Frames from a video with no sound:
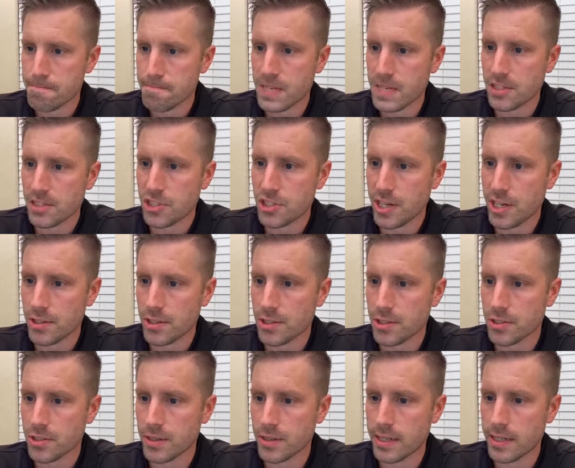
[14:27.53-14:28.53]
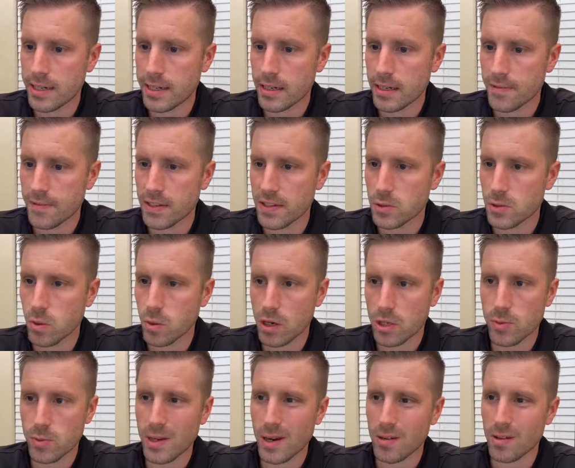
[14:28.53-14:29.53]
share screen here. If this
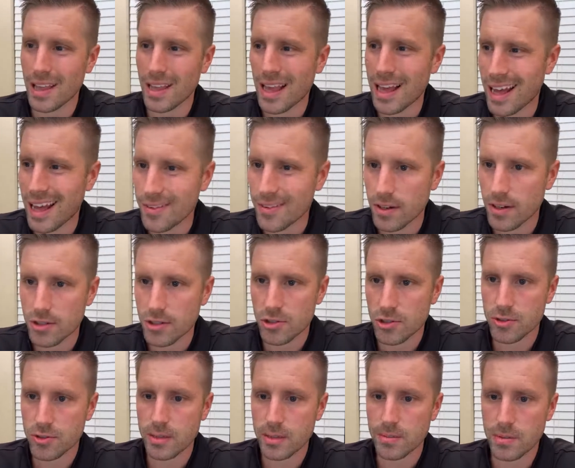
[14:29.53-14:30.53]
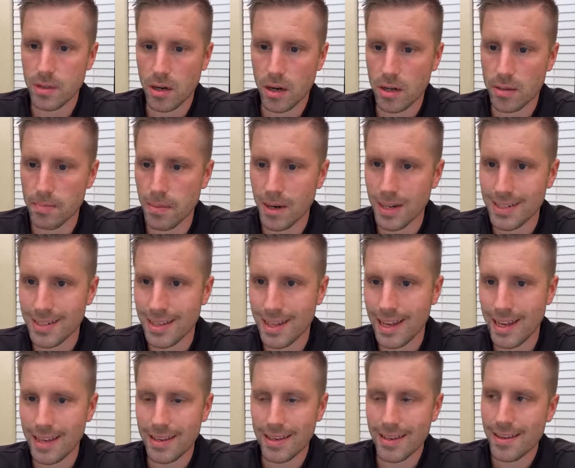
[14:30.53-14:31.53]
works, we are live on StreamYard
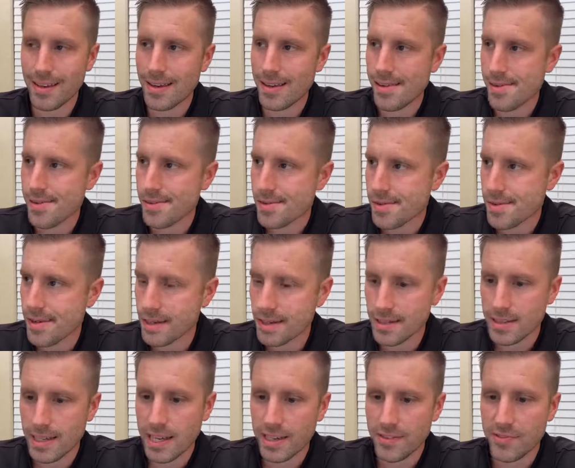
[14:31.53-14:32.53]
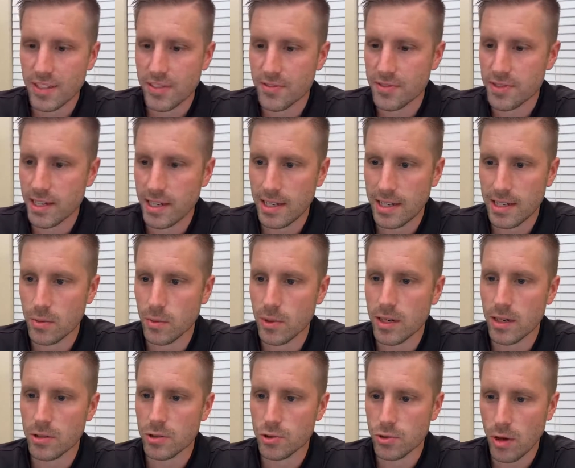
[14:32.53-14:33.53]
Monday. It is 8:15 and we
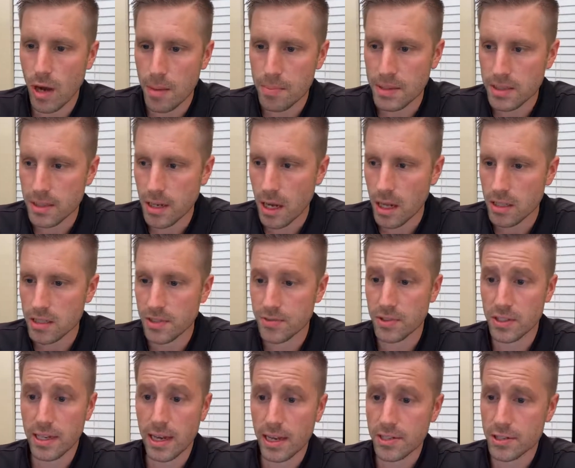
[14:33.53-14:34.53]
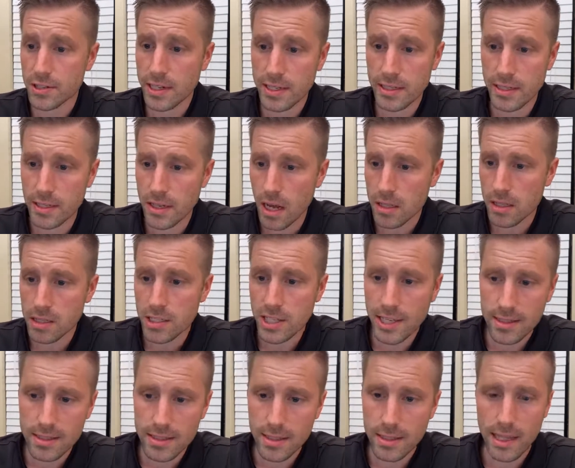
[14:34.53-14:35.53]
are dropping knowledge. If you guys are getting knowledge,
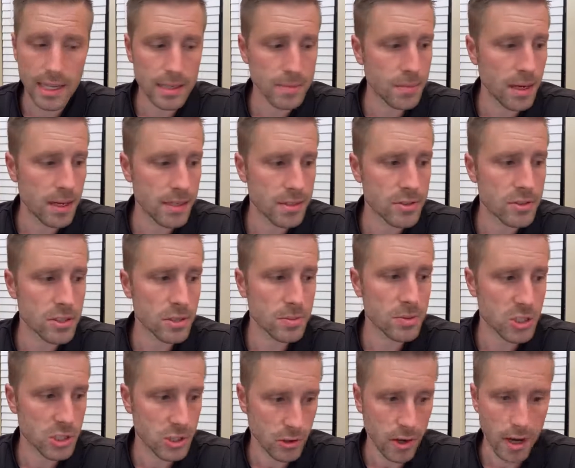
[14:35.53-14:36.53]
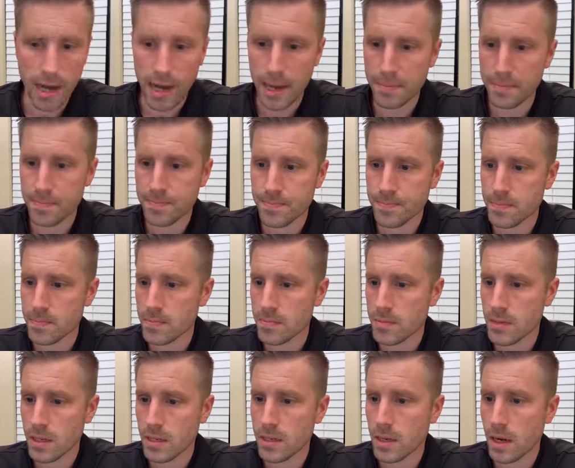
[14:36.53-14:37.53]
hit the like button, subscribe.
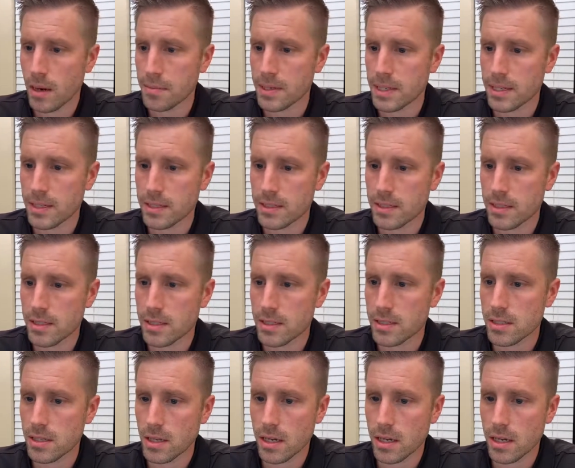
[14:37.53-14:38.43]
I'm going to get this